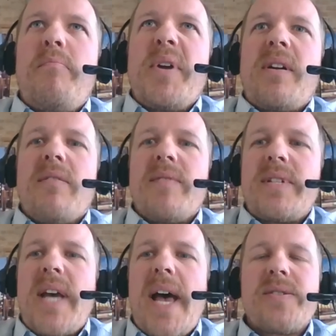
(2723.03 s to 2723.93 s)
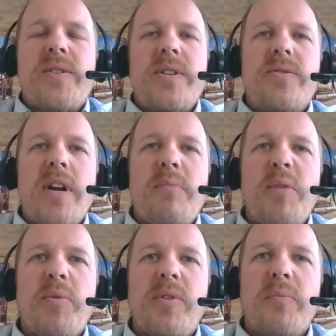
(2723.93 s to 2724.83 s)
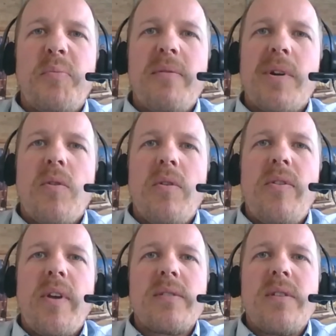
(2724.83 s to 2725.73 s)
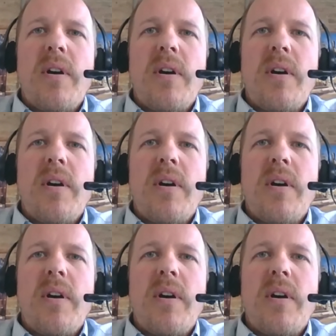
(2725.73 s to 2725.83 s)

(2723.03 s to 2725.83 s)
bigger of a task to train people to pre-record things.